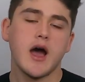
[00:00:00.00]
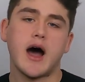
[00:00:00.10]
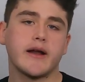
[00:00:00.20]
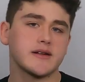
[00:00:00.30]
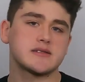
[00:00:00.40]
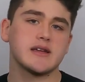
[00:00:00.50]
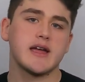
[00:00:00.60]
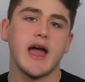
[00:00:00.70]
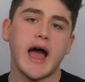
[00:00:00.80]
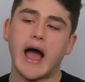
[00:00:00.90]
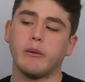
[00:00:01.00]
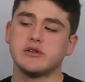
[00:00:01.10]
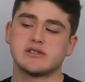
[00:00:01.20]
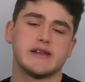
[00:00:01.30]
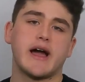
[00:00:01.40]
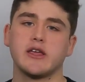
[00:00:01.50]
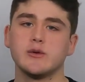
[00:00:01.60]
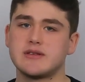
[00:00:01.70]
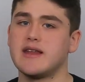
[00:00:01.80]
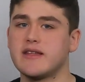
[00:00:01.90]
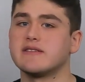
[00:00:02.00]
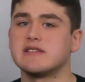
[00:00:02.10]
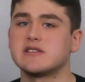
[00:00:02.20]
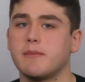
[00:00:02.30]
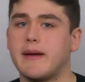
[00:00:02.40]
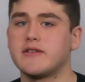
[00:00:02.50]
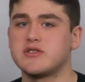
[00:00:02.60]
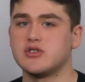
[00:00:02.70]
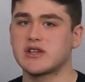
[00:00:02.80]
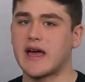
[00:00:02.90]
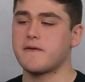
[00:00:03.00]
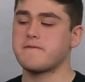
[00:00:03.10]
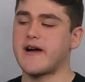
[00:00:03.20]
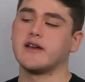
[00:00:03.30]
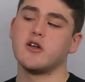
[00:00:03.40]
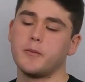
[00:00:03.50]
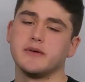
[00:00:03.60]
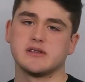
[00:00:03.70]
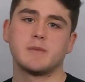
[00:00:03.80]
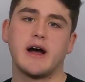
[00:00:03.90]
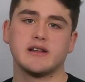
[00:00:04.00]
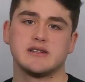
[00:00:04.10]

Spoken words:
Honestly, I would just not use any of the system mounts and just kind of find an open spot